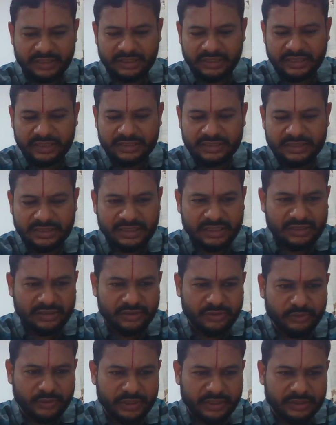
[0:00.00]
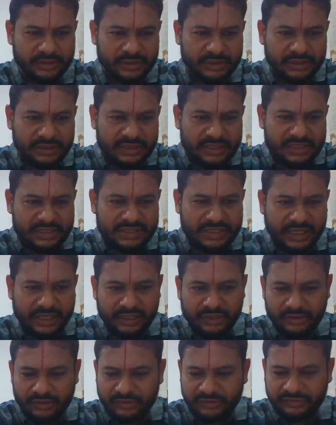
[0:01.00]
Let's do it
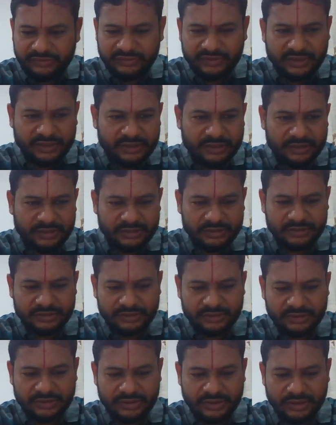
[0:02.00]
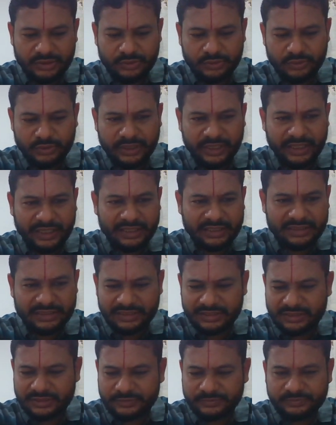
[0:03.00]
sine of
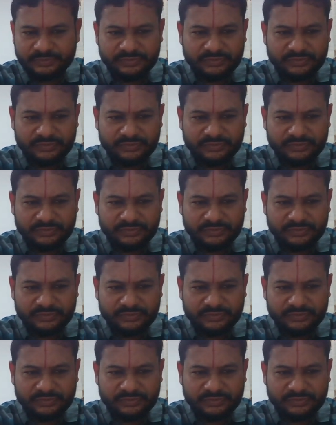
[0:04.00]
2x.